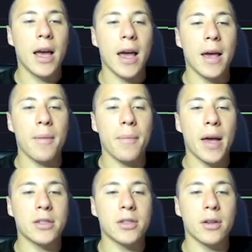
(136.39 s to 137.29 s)
a
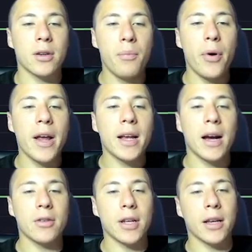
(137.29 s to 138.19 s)
major
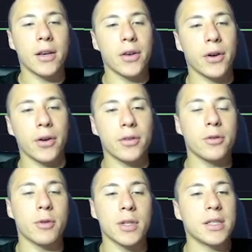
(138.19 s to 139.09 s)
breakout occur
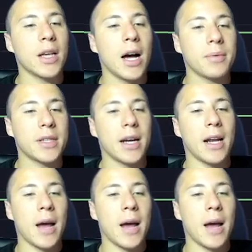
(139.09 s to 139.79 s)
towards the upside.